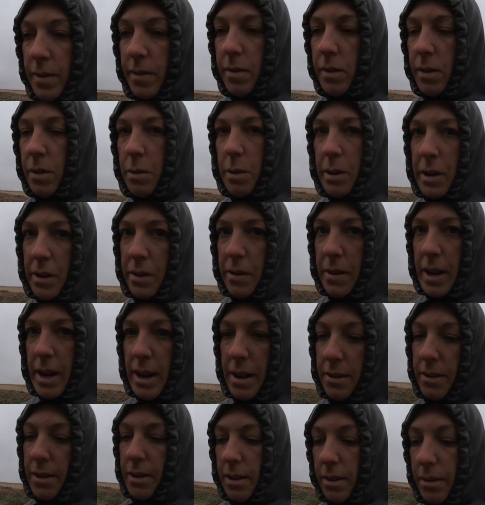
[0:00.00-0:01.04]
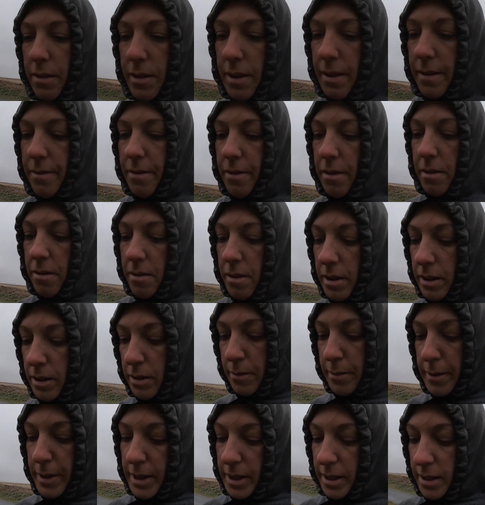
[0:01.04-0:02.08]
What do we do now? Decorate for
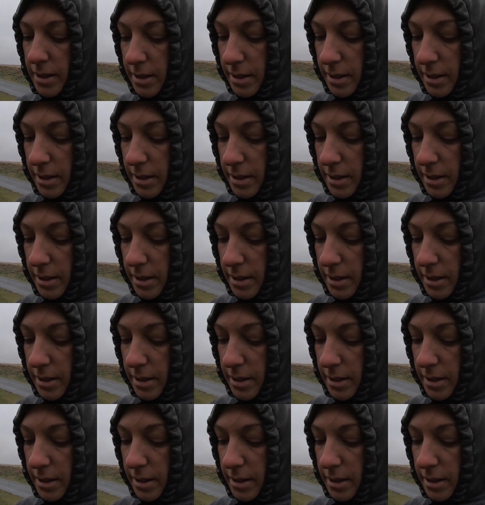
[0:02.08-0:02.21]
Christmas?